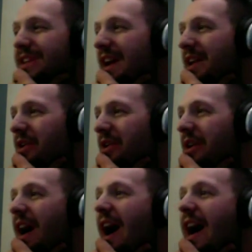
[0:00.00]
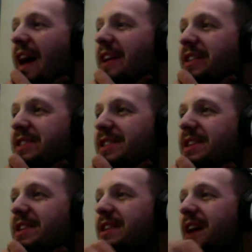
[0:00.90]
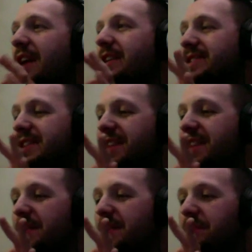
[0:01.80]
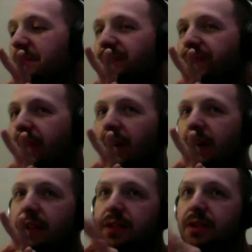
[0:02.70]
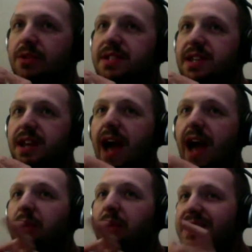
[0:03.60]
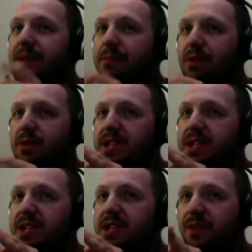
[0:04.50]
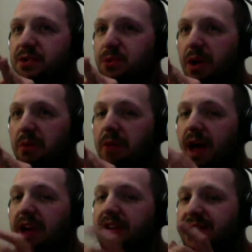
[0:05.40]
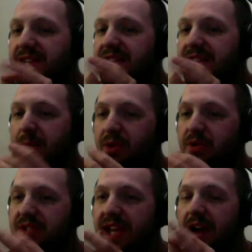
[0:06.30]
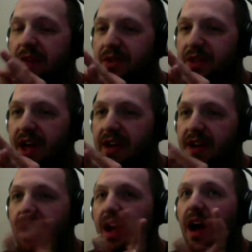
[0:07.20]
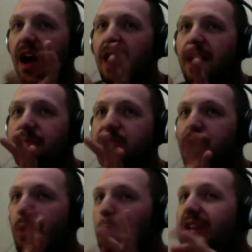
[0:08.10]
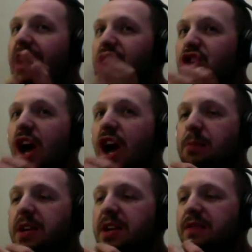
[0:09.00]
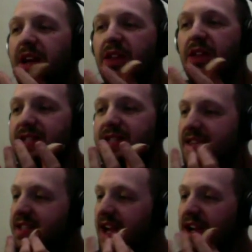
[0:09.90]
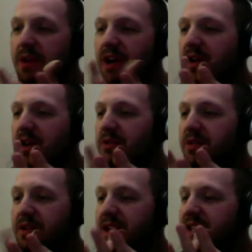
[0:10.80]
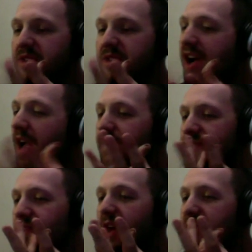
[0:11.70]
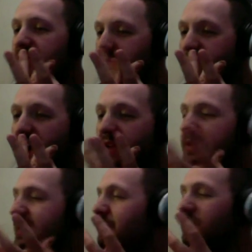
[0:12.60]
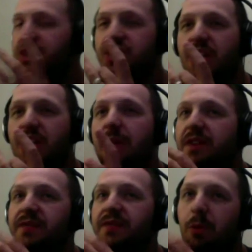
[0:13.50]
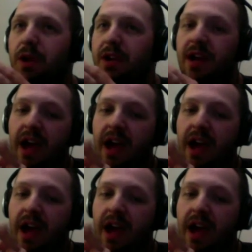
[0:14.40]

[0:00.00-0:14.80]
title. I could see them losing. I don't see them losing in the first round. I could see them losing after that. So it would not shock me if they lost in the second round, the Eastern Conference Finals or the finals, and it wouldn't shock me if they won.